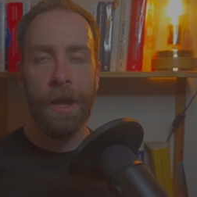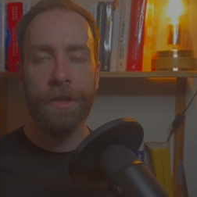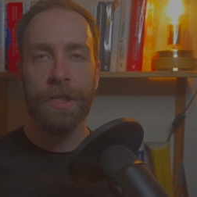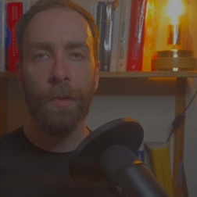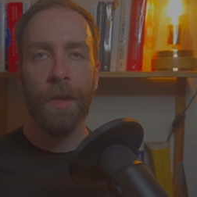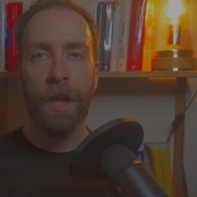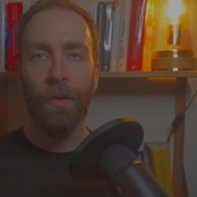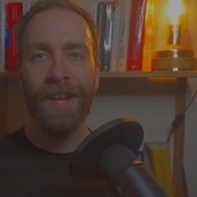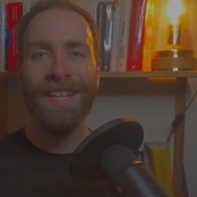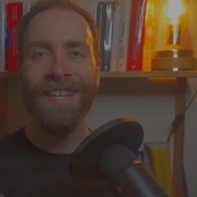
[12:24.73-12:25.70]
and so we
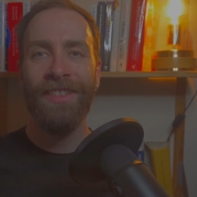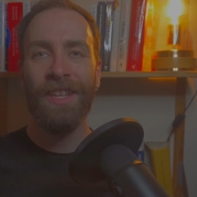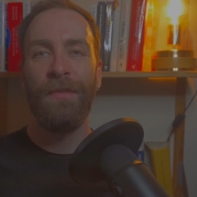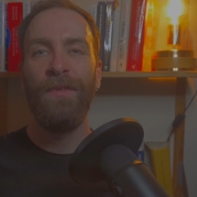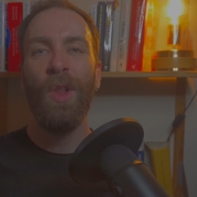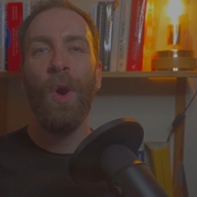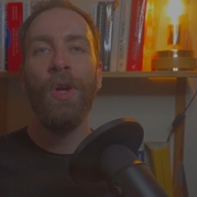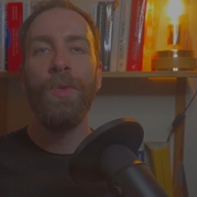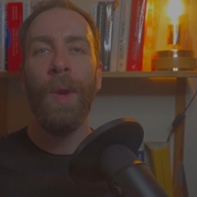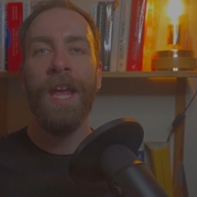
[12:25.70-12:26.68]
created this
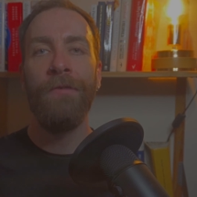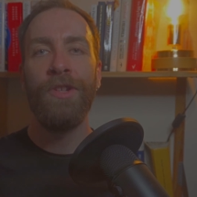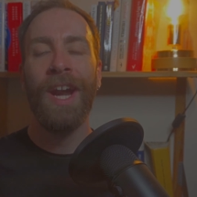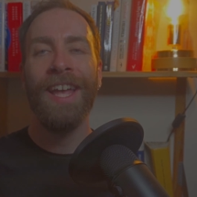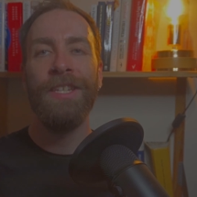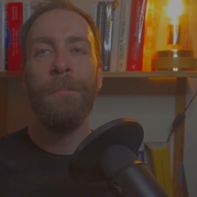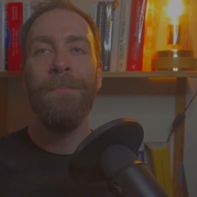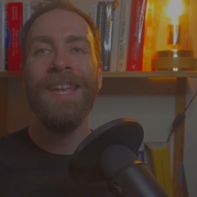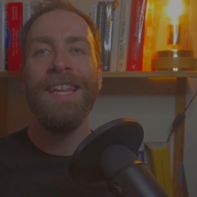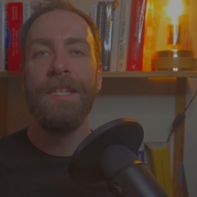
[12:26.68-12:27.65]
flawed way of trying to
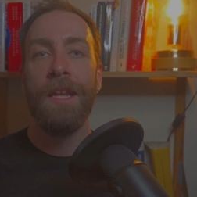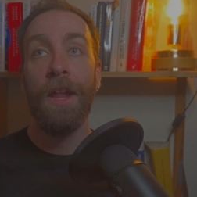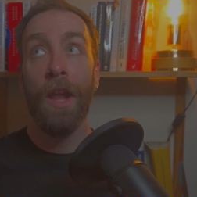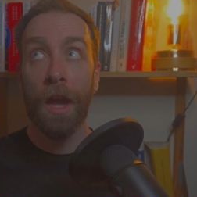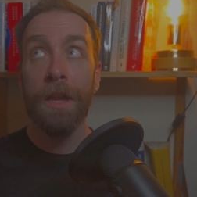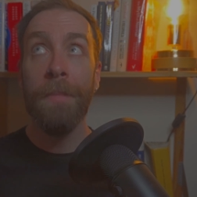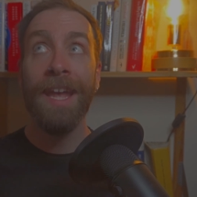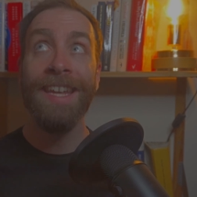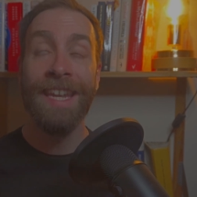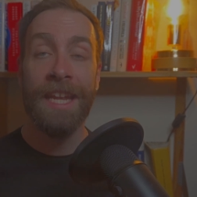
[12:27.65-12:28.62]
meet an
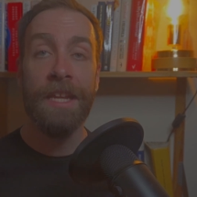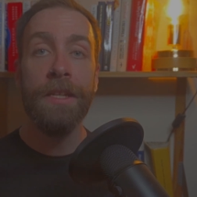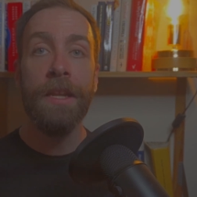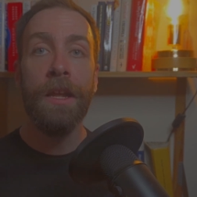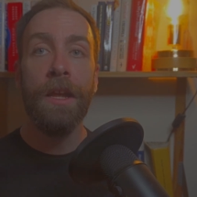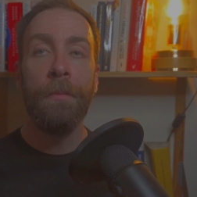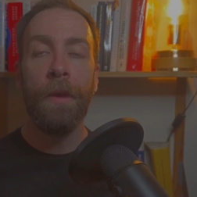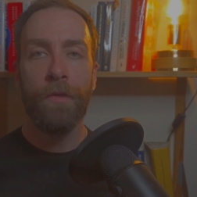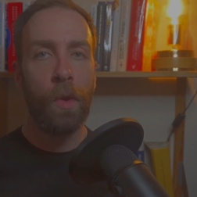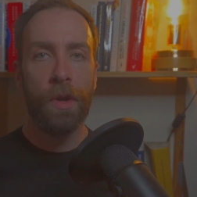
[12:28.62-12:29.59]
unmet need,
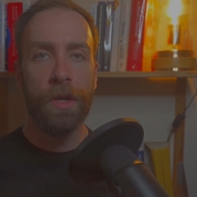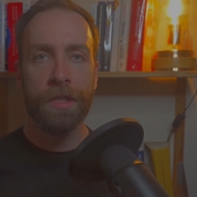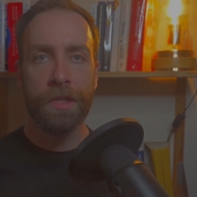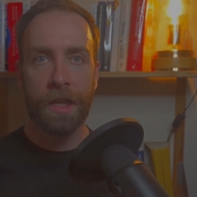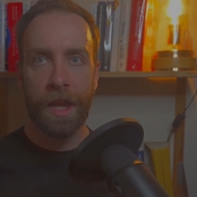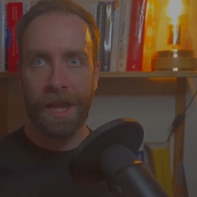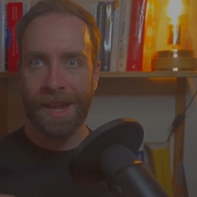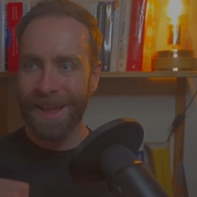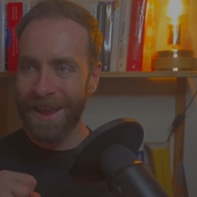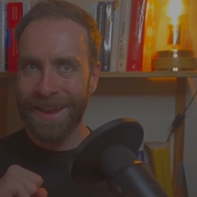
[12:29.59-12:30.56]
but of course
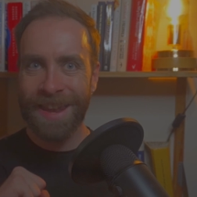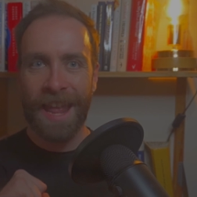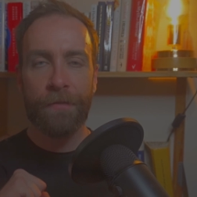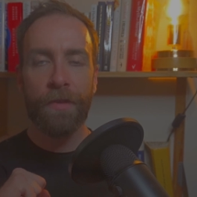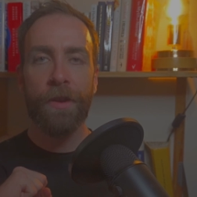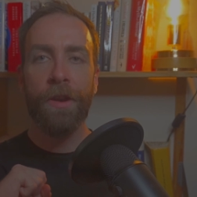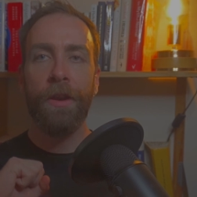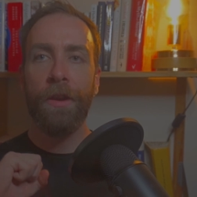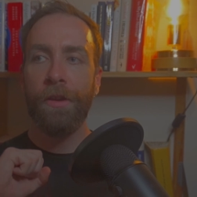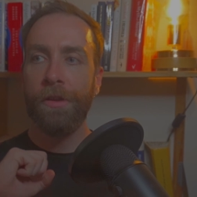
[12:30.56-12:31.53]
it never
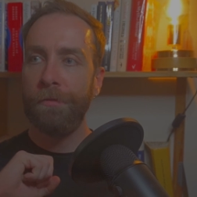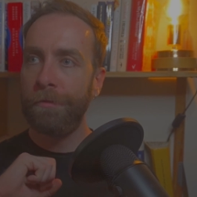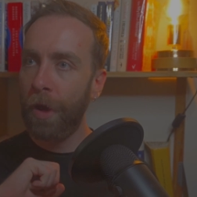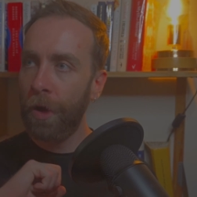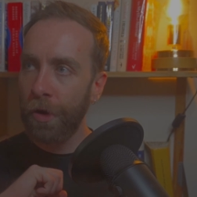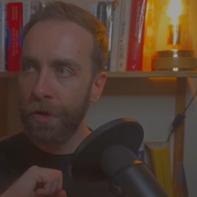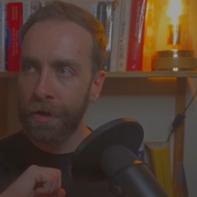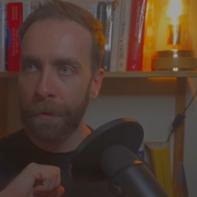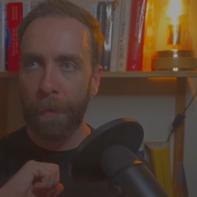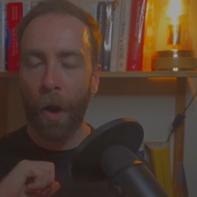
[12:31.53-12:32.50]

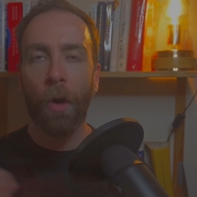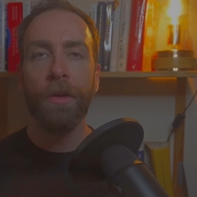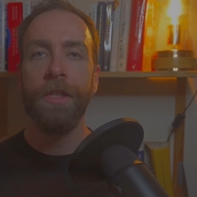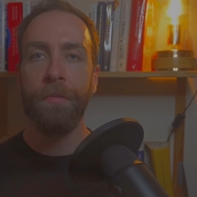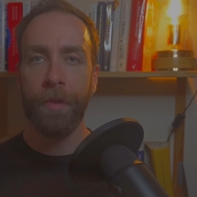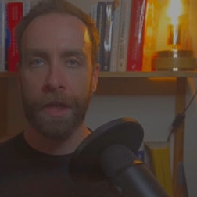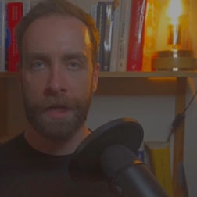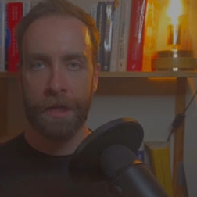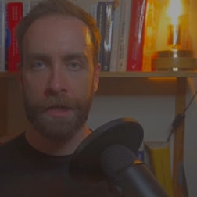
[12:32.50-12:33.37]
could possibly